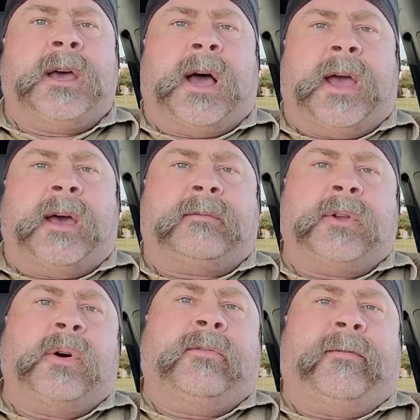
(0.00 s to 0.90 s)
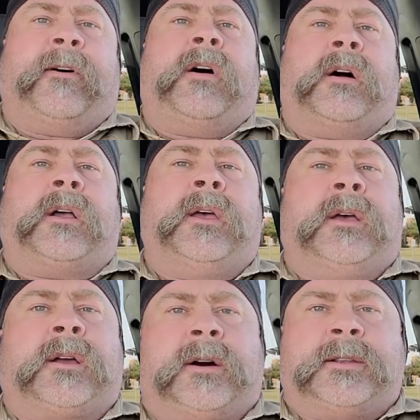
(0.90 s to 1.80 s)
I have no fog
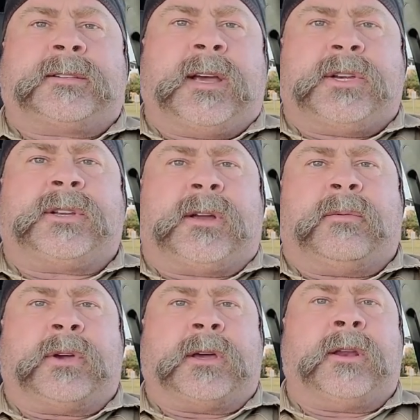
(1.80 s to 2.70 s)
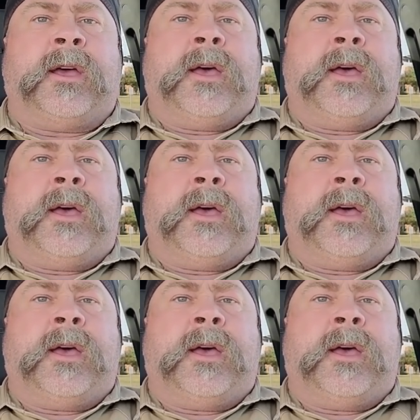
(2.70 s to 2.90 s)
condensation coming in.